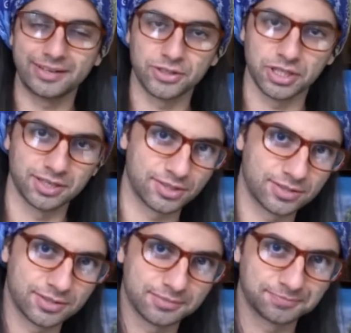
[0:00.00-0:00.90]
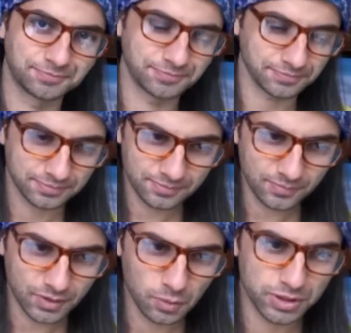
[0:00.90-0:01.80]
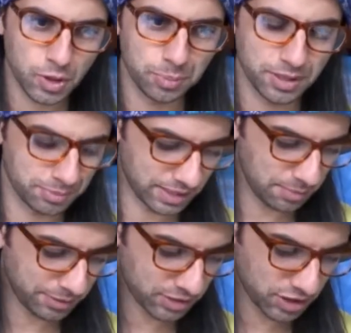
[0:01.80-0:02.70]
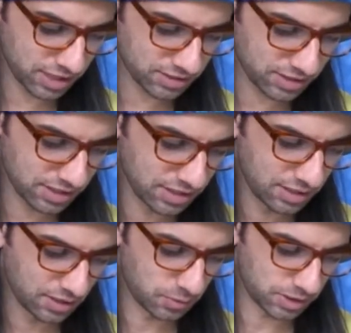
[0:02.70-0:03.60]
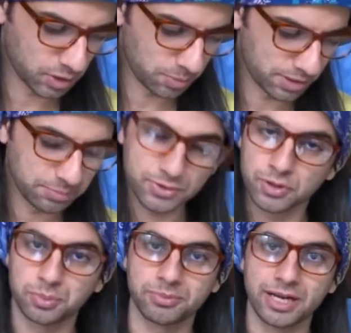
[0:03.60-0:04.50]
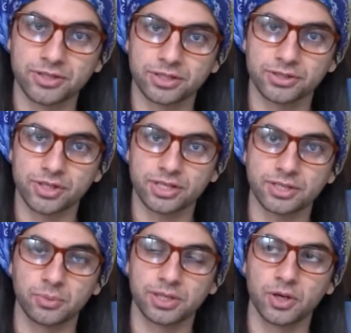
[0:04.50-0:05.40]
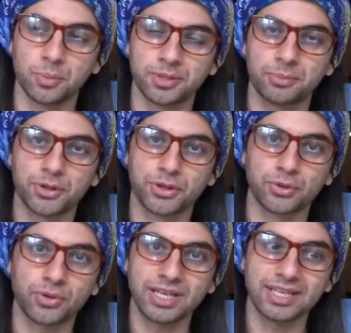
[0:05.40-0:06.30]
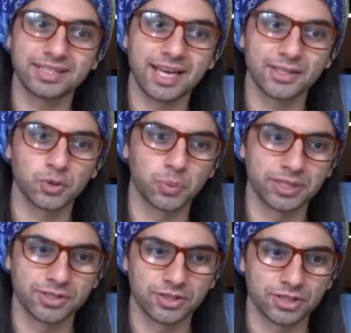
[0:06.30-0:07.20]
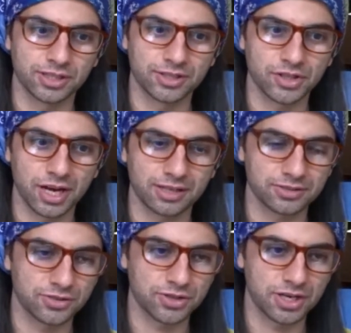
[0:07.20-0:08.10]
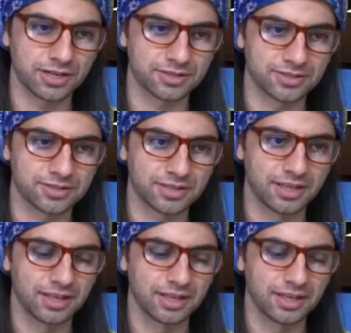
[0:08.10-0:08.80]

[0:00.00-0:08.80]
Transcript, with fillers: plant chests. We're going to open up an epic chest, we're going to open up a super magical chest, and we're going to open up three Night Witch uh, challenge chests.